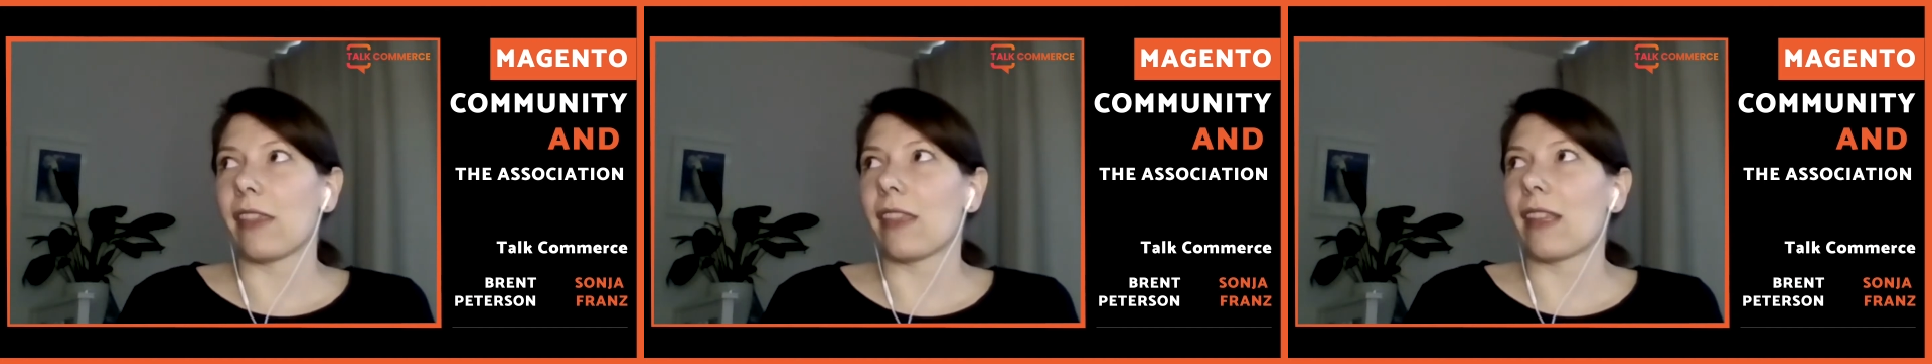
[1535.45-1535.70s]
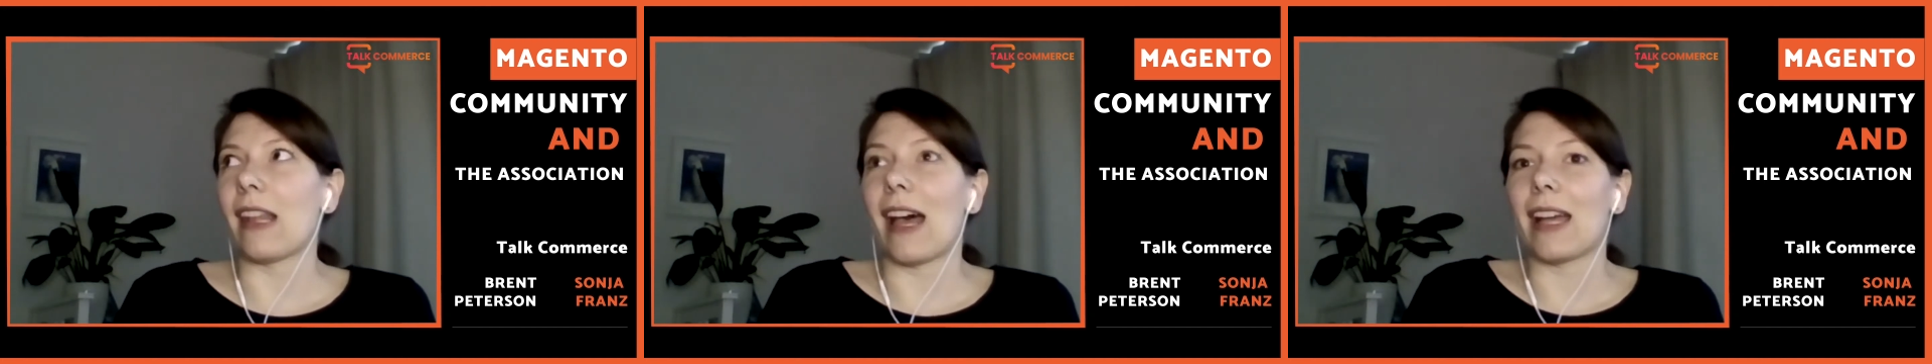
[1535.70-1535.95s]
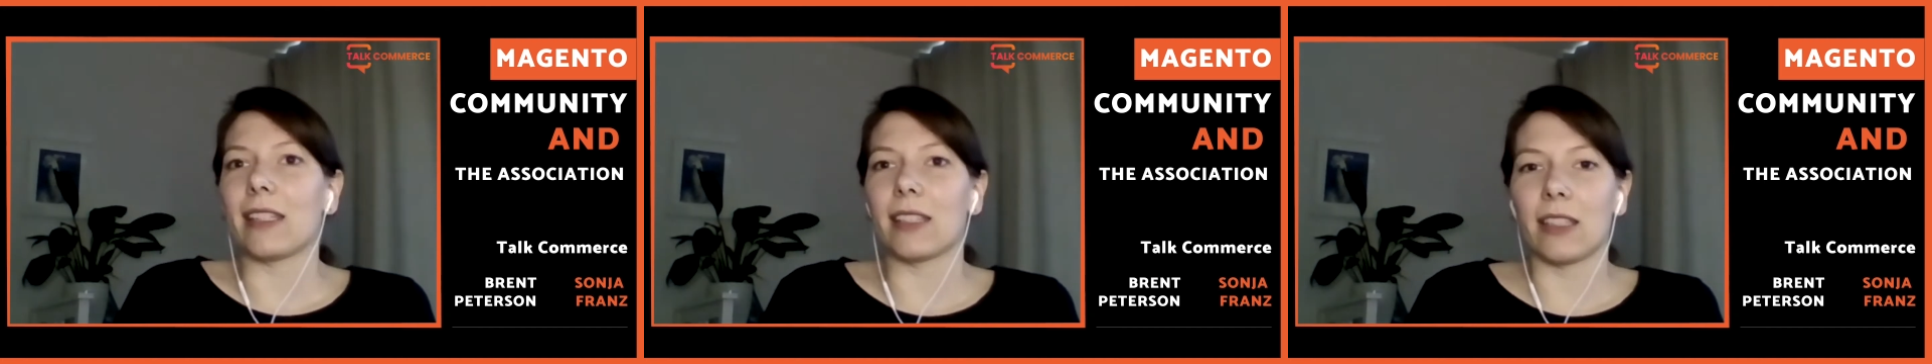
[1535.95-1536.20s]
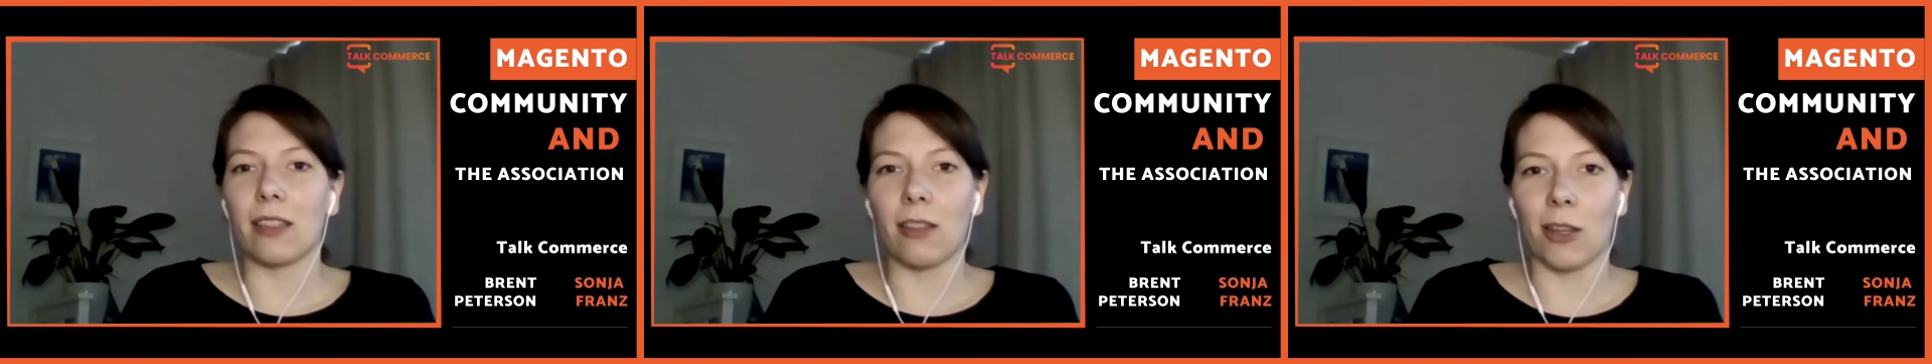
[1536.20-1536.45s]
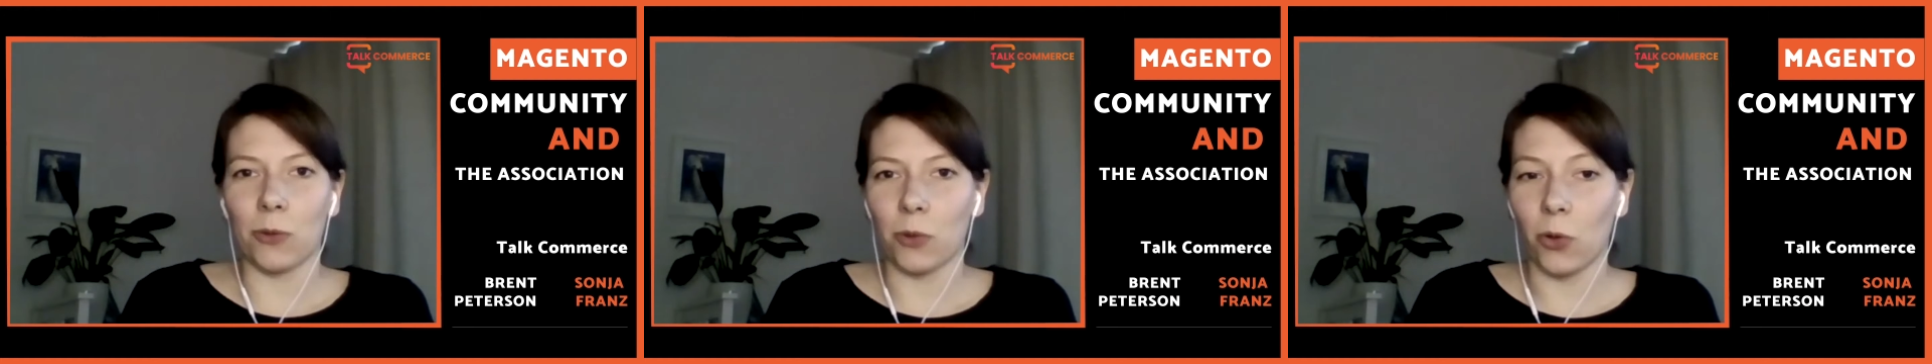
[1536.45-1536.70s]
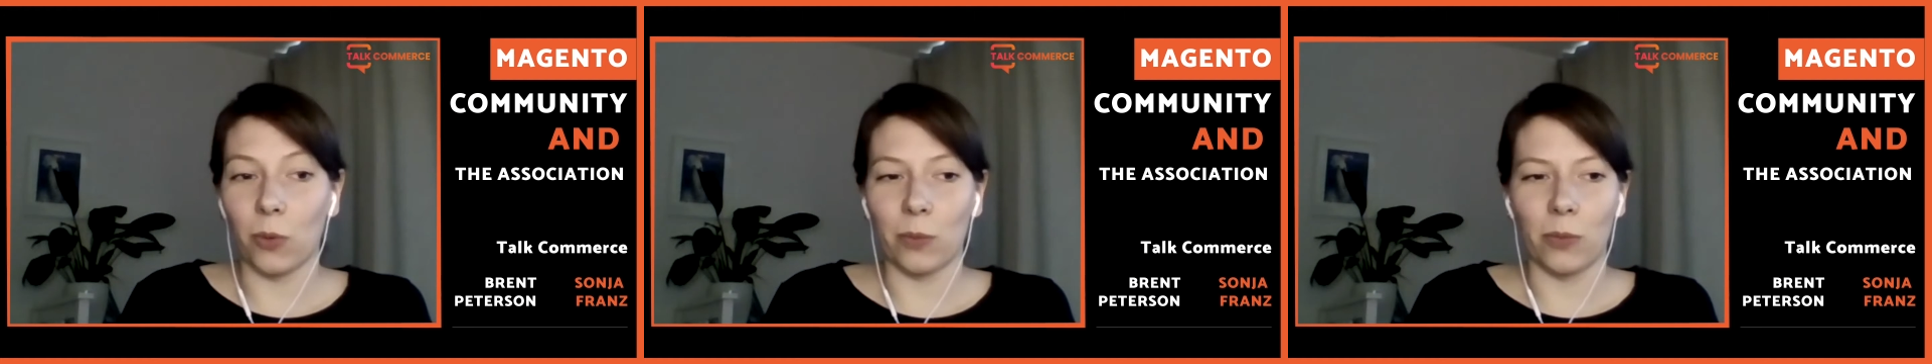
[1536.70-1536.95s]
the light in their
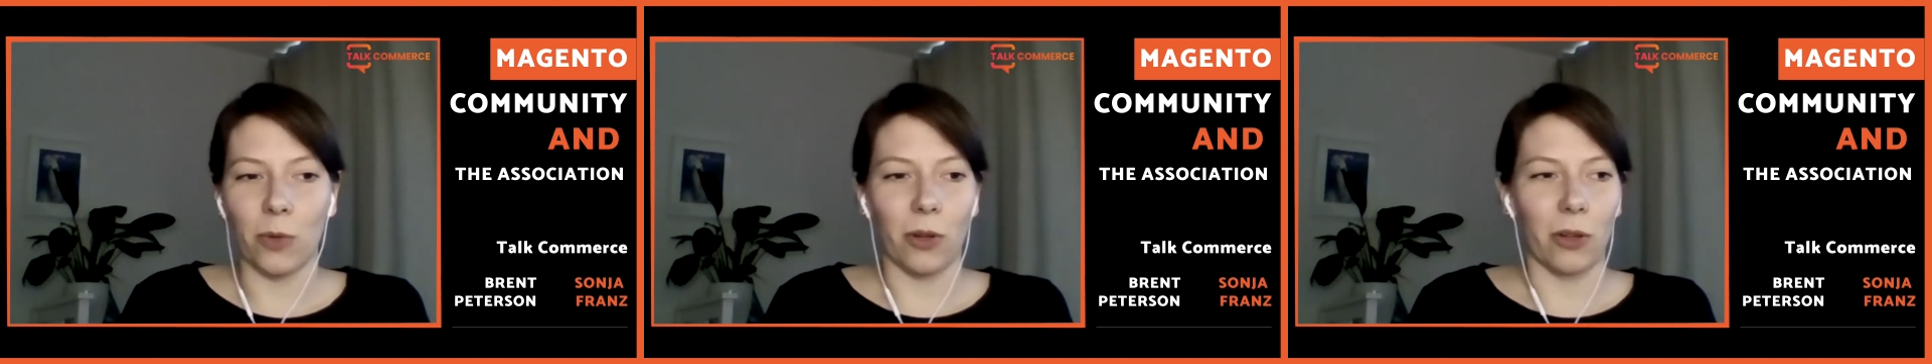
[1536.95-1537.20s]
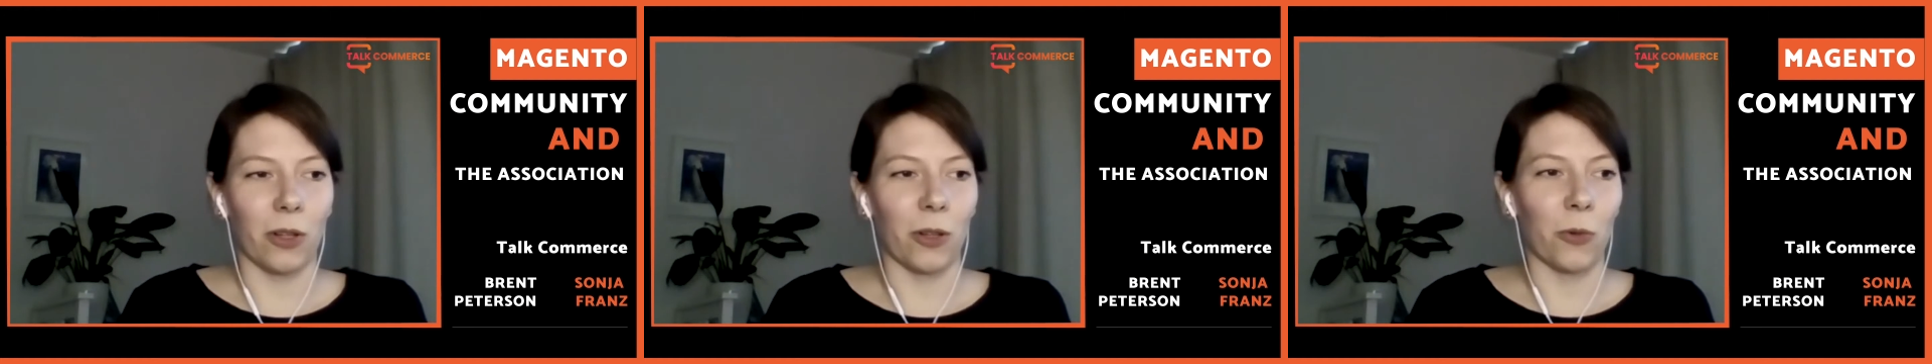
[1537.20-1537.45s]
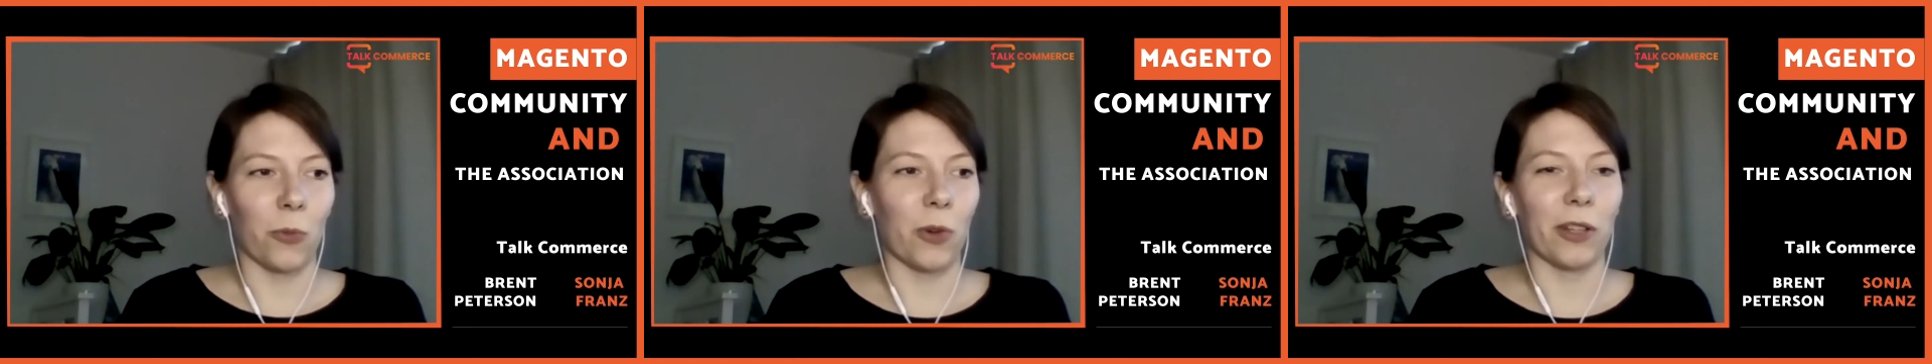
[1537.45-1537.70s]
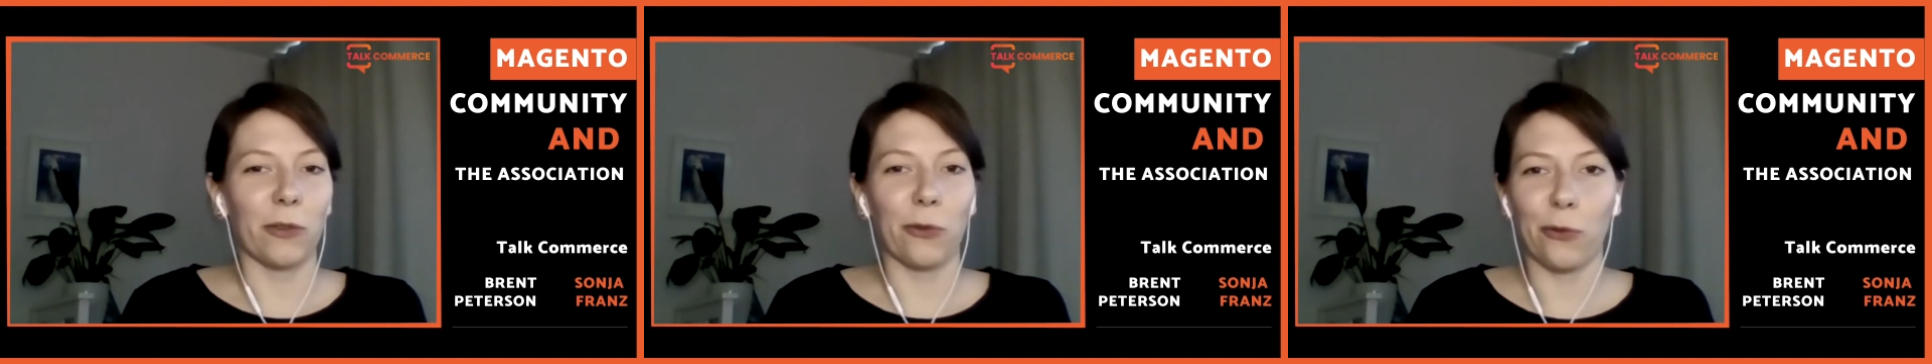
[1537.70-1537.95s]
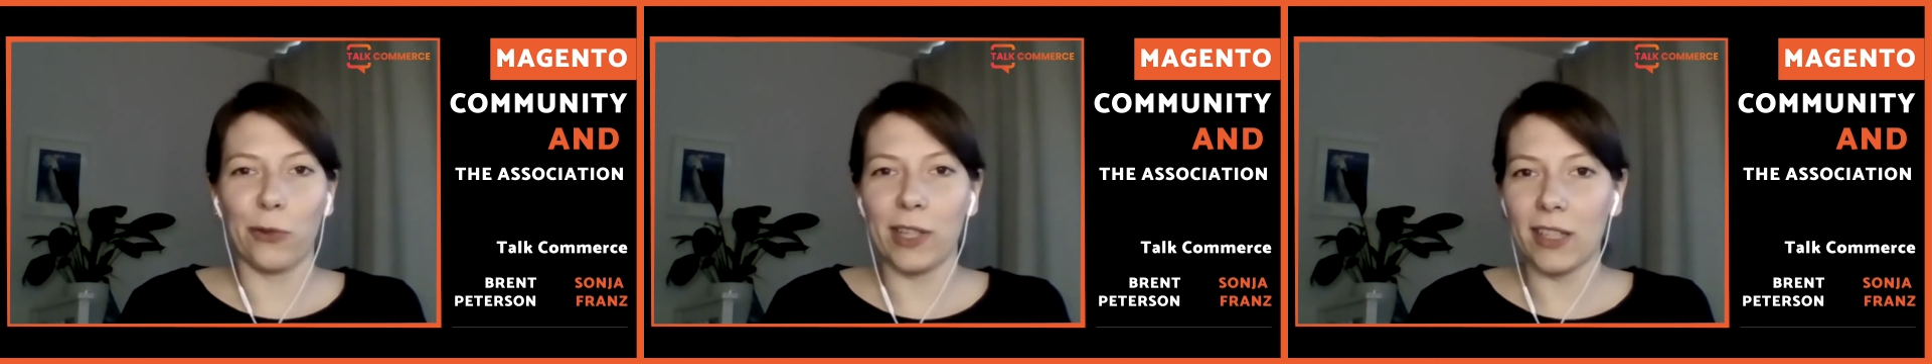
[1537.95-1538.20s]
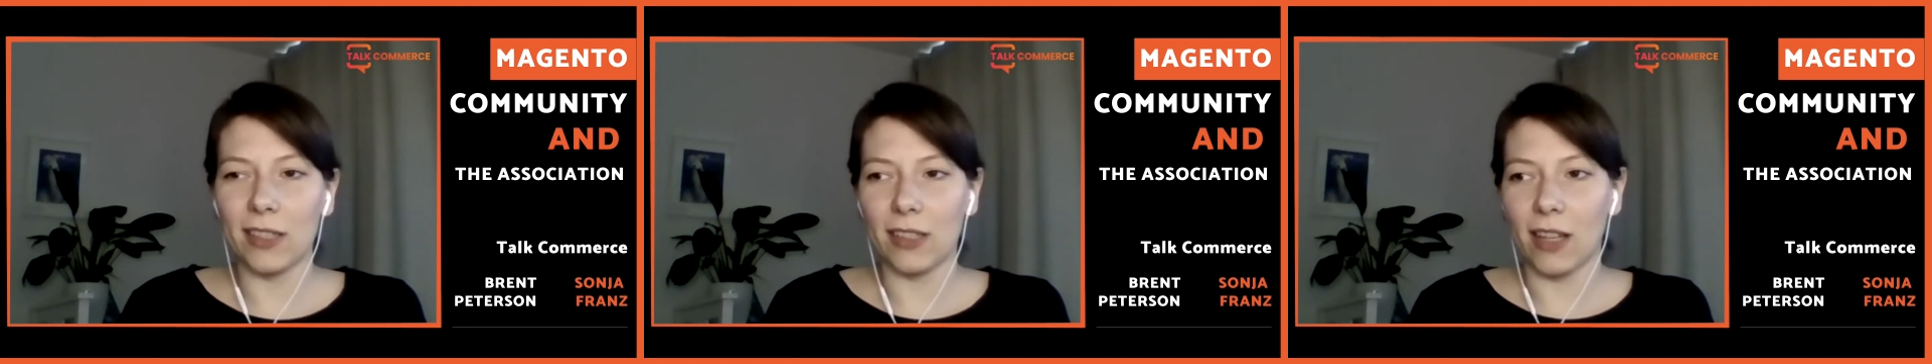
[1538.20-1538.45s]
room or what it
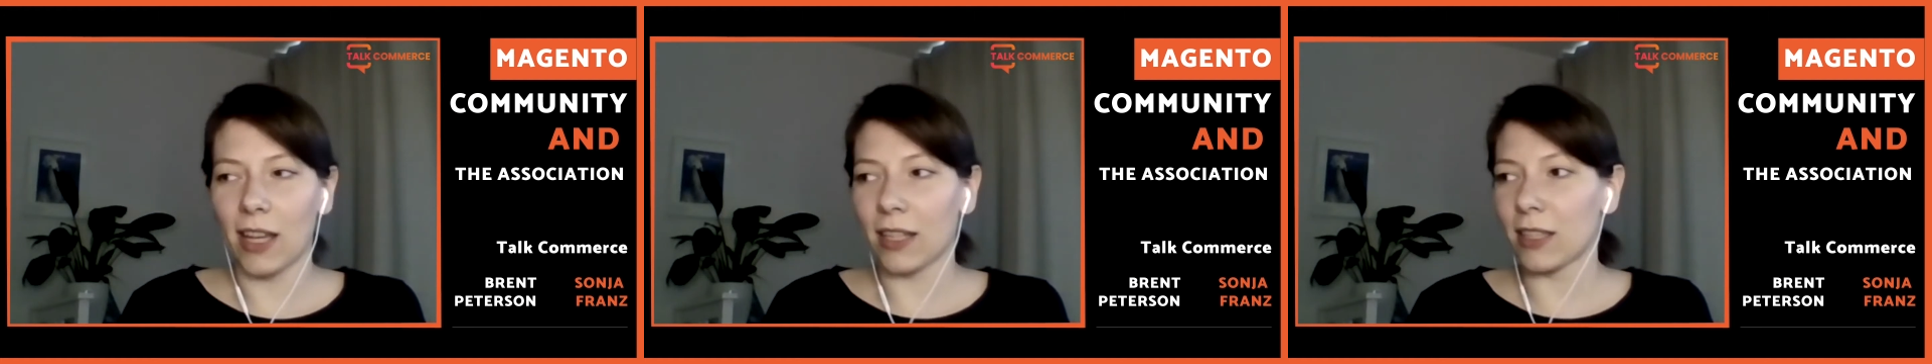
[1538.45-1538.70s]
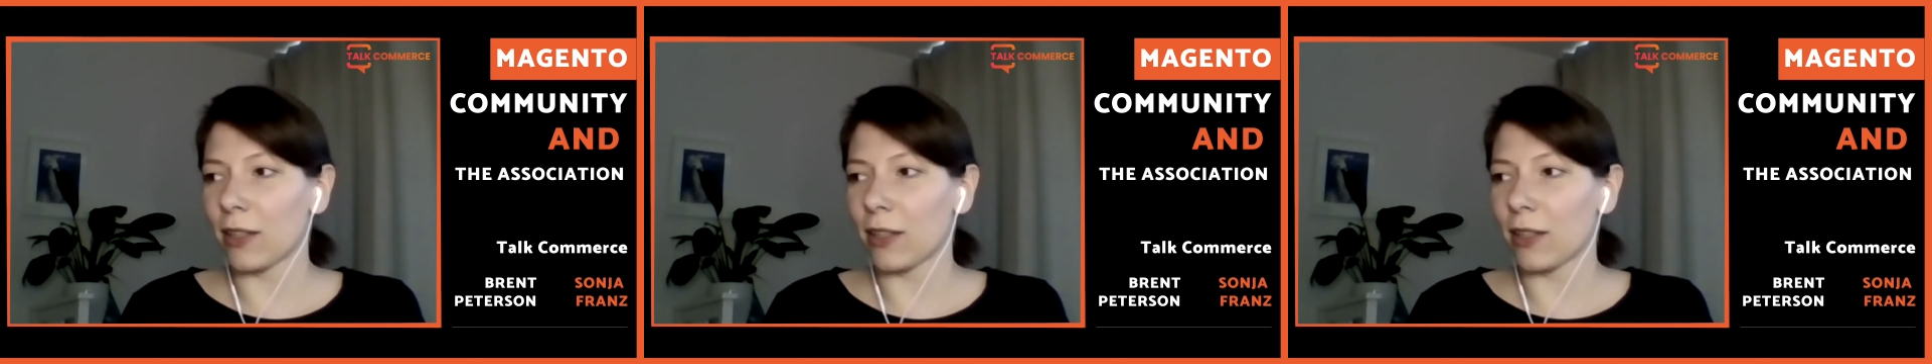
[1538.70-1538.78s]
feels like,